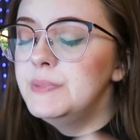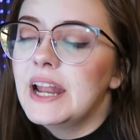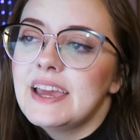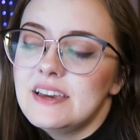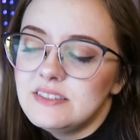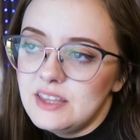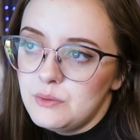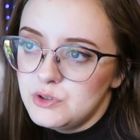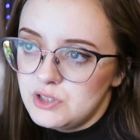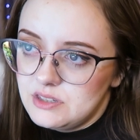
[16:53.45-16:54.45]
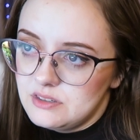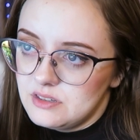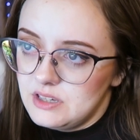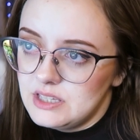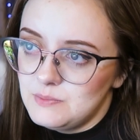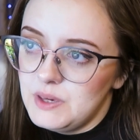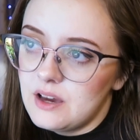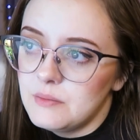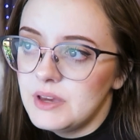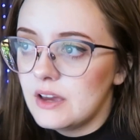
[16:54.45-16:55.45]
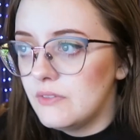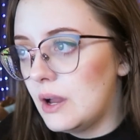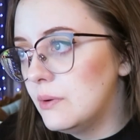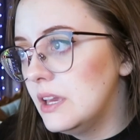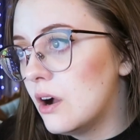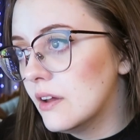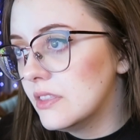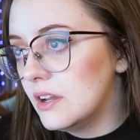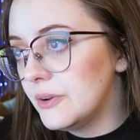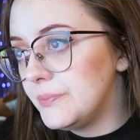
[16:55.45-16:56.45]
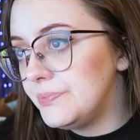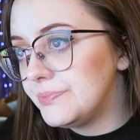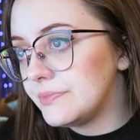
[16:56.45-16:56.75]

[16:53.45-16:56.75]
But I guess that was just his becoming of how he got there.